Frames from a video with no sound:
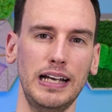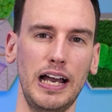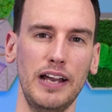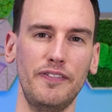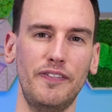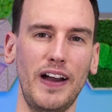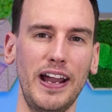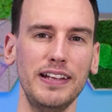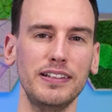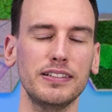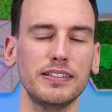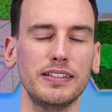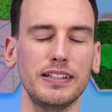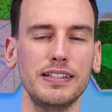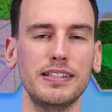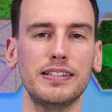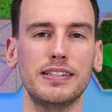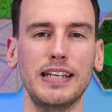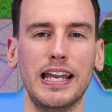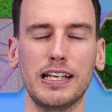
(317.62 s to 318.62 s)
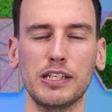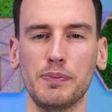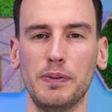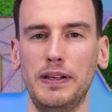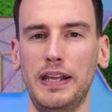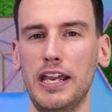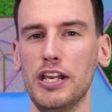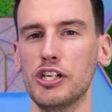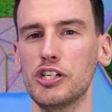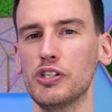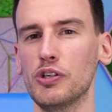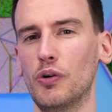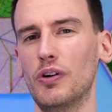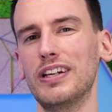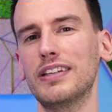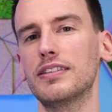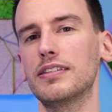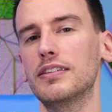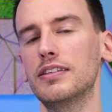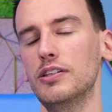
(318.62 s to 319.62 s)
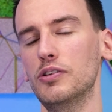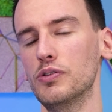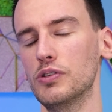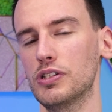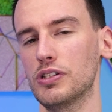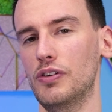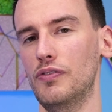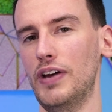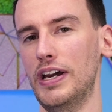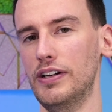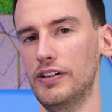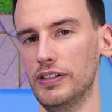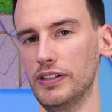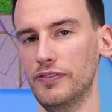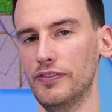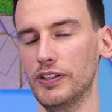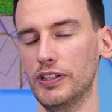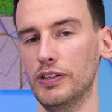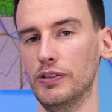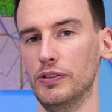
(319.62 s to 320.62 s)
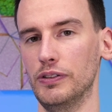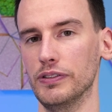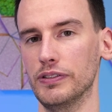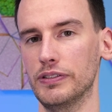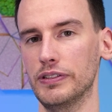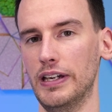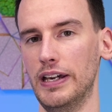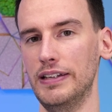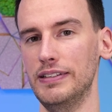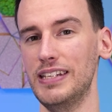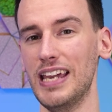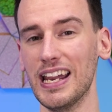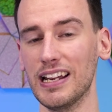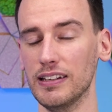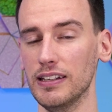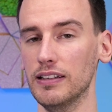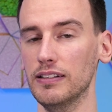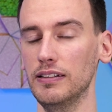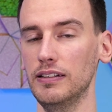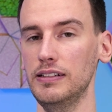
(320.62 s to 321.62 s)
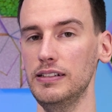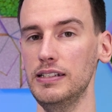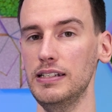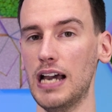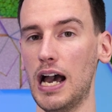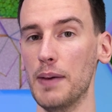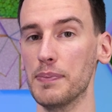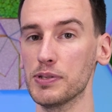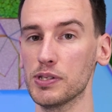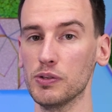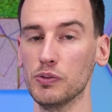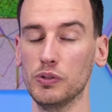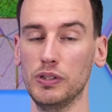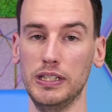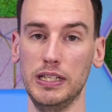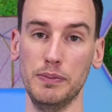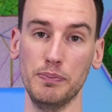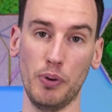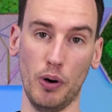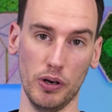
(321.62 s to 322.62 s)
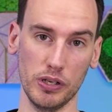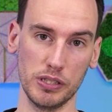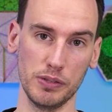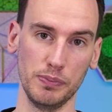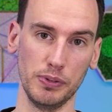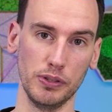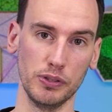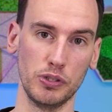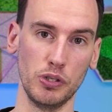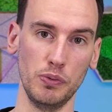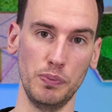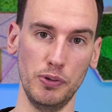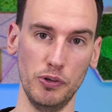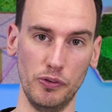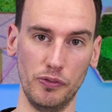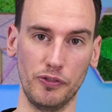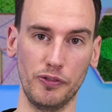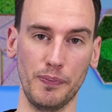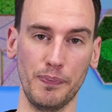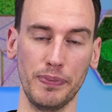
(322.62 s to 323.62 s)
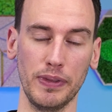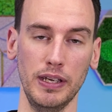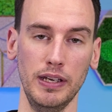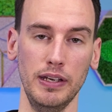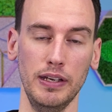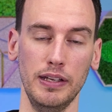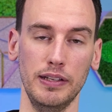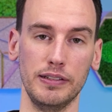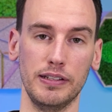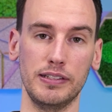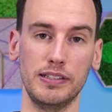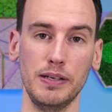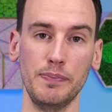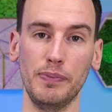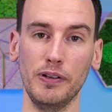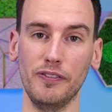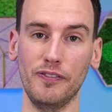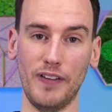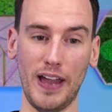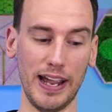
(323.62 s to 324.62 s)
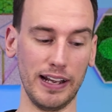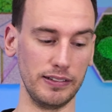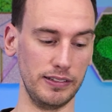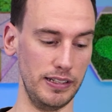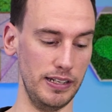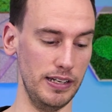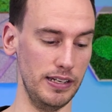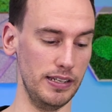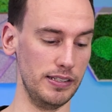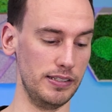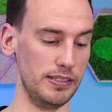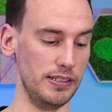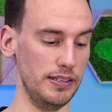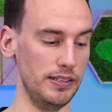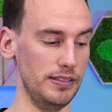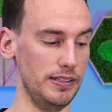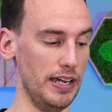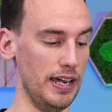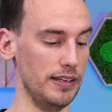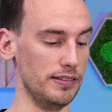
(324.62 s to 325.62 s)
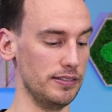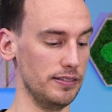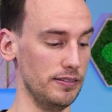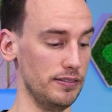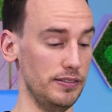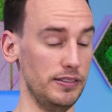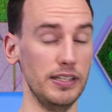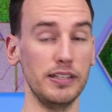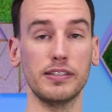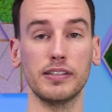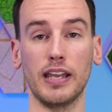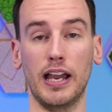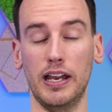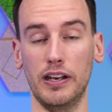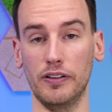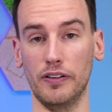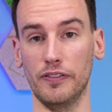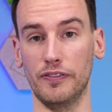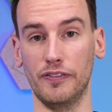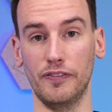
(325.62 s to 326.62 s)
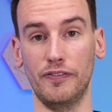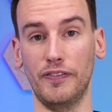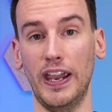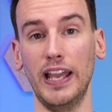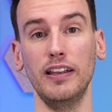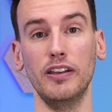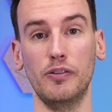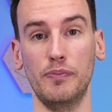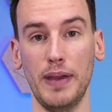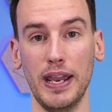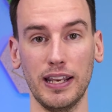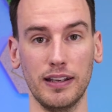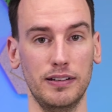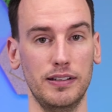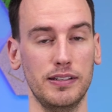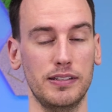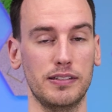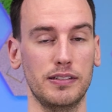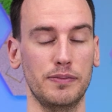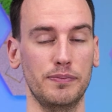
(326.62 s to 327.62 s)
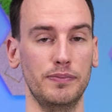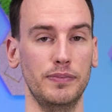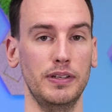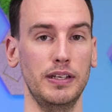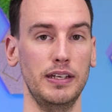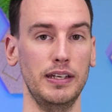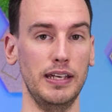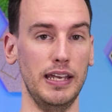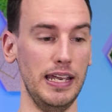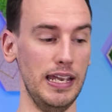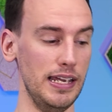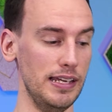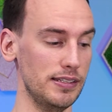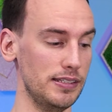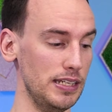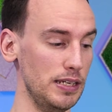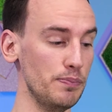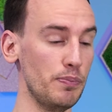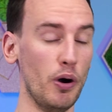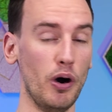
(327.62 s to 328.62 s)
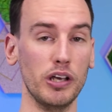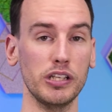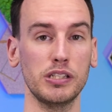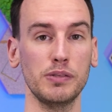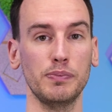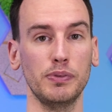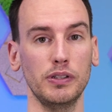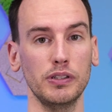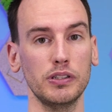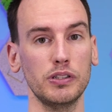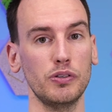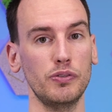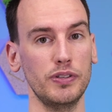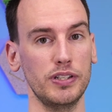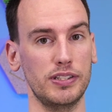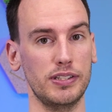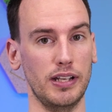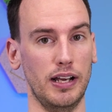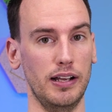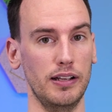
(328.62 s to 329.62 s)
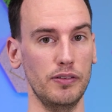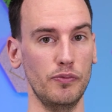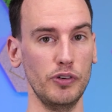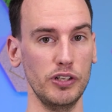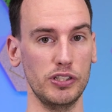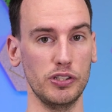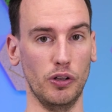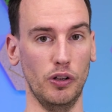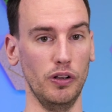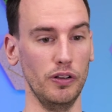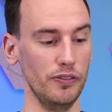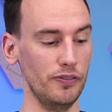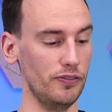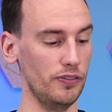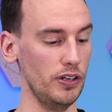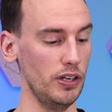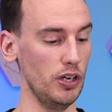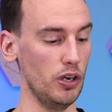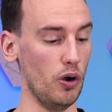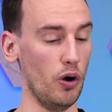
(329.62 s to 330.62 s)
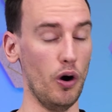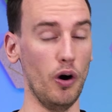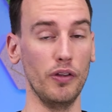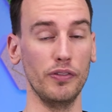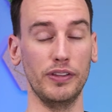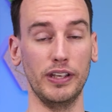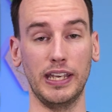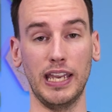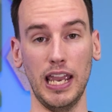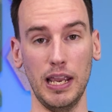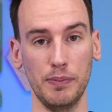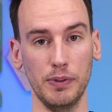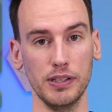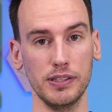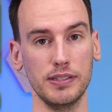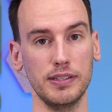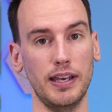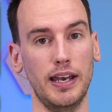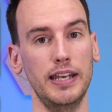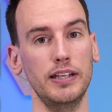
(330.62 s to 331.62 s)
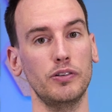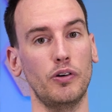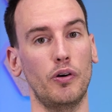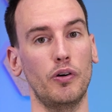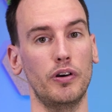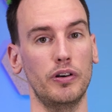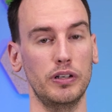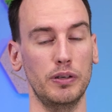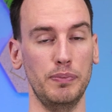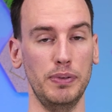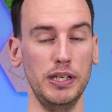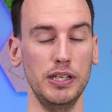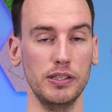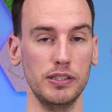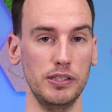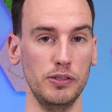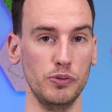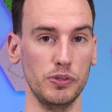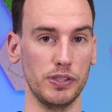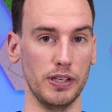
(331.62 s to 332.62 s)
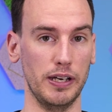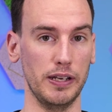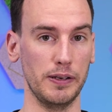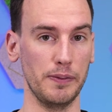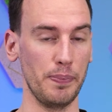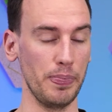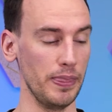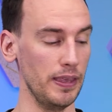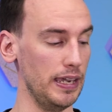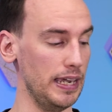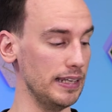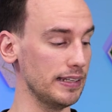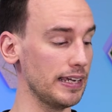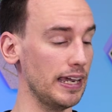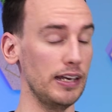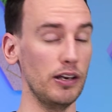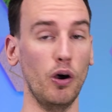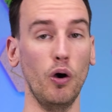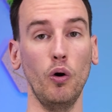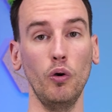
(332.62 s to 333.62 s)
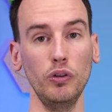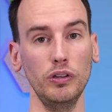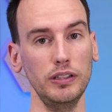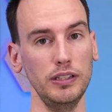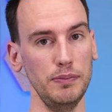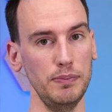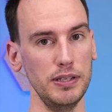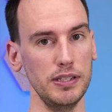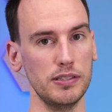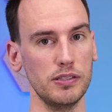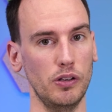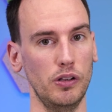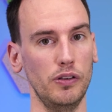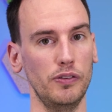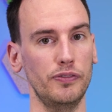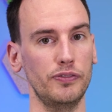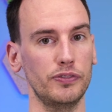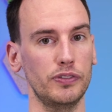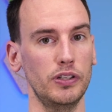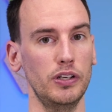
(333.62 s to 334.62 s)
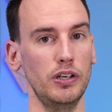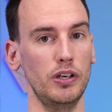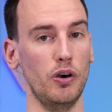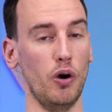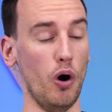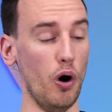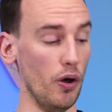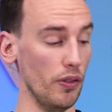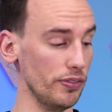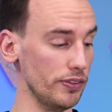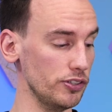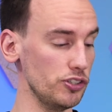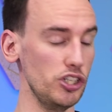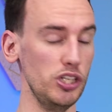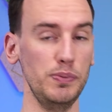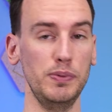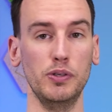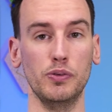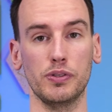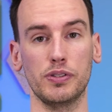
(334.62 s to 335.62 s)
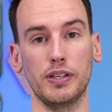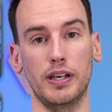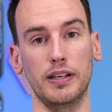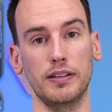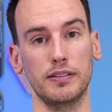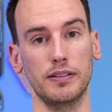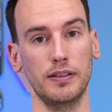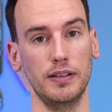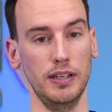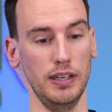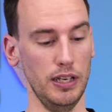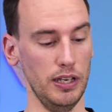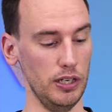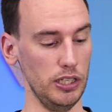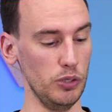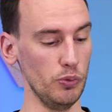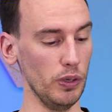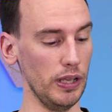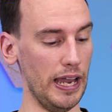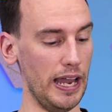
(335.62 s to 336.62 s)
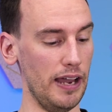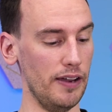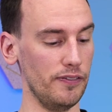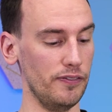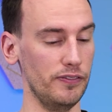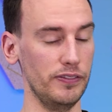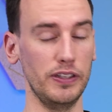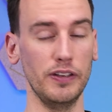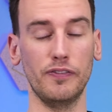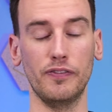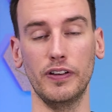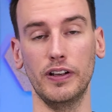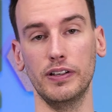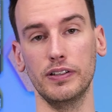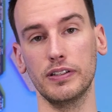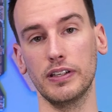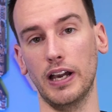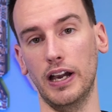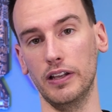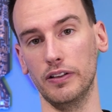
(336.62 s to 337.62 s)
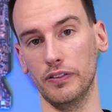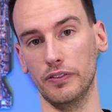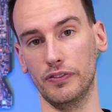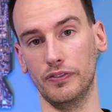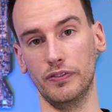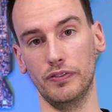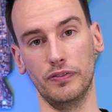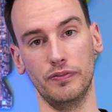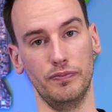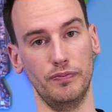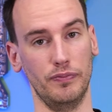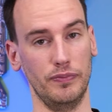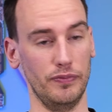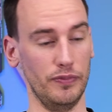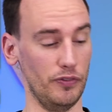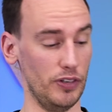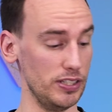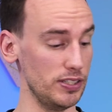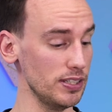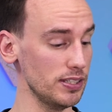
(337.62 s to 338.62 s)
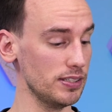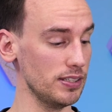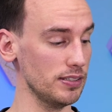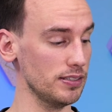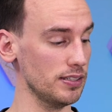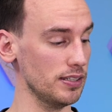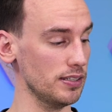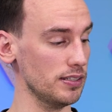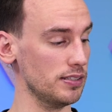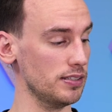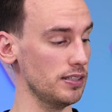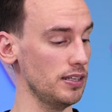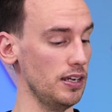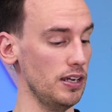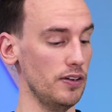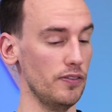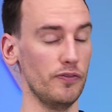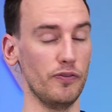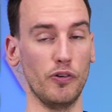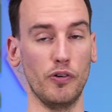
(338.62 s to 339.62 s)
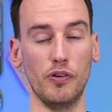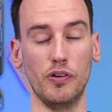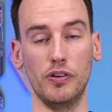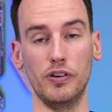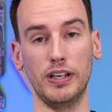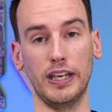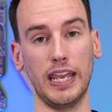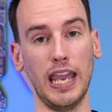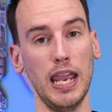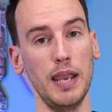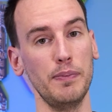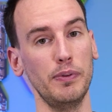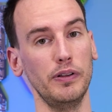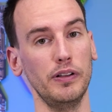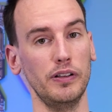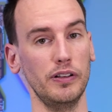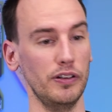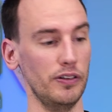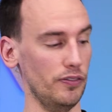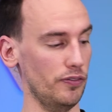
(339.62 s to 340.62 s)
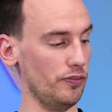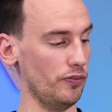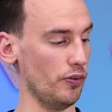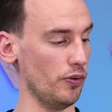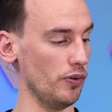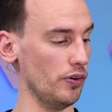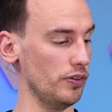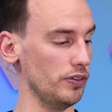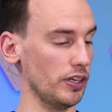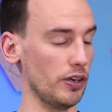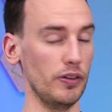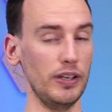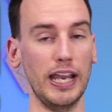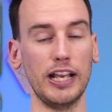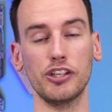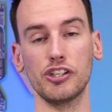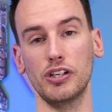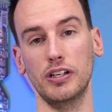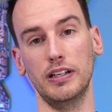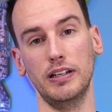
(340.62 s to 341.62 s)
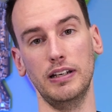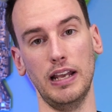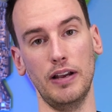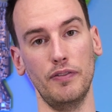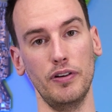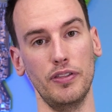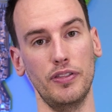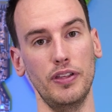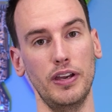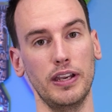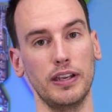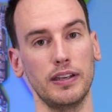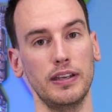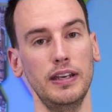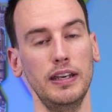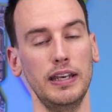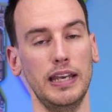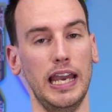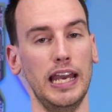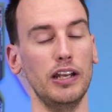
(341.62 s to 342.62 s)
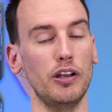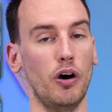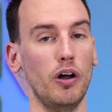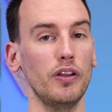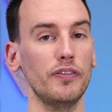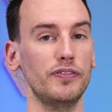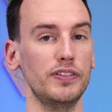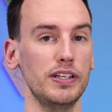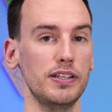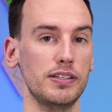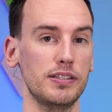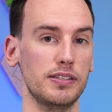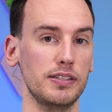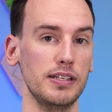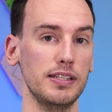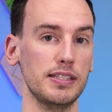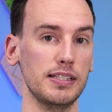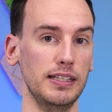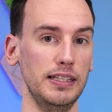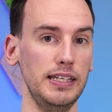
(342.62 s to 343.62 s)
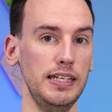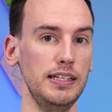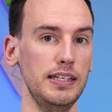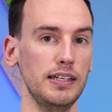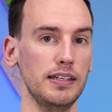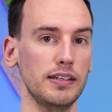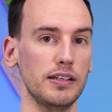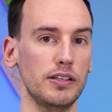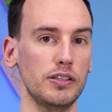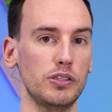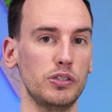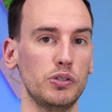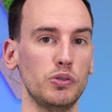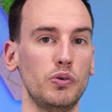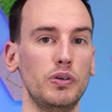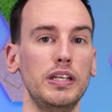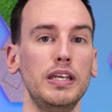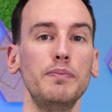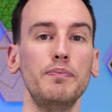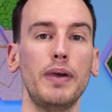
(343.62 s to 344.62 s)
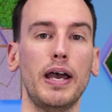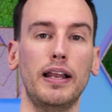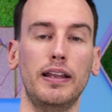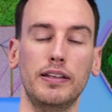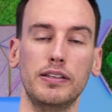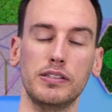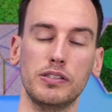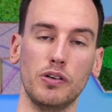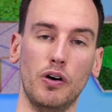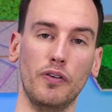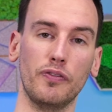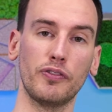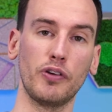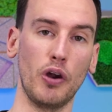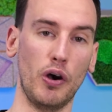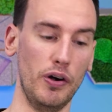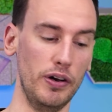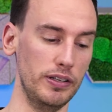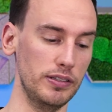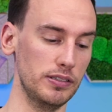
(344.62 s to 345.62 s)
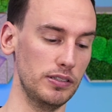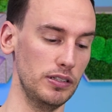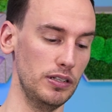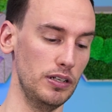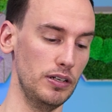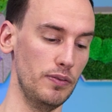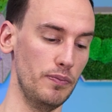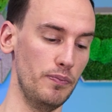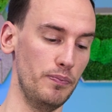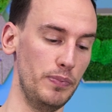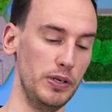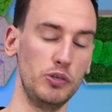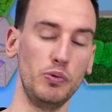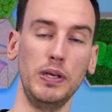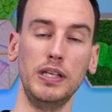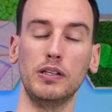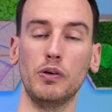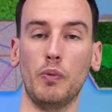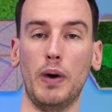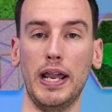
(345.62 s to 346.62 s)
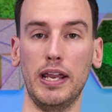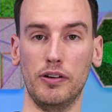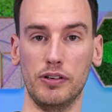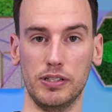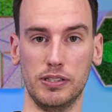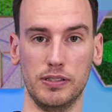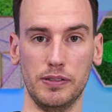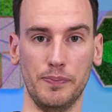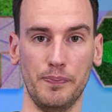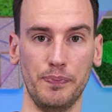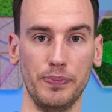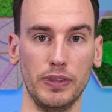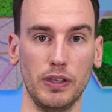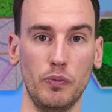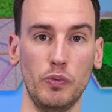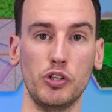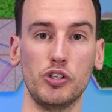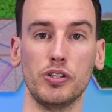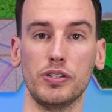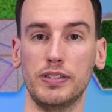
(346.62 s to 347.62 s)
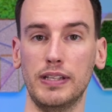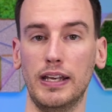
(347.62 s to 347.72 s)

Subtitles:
I find this explanation or excuse rather difficult and technically absolutely impossible to prove. The simple fact is that this kind of failure mechanism is impossible to resolve on the cable side or on the PSU side. It can only be solved on the GPU side. You will have different kind of resistances for the cable, for the connection and everything, and all of this is leading to an imbalance of current between the wires, which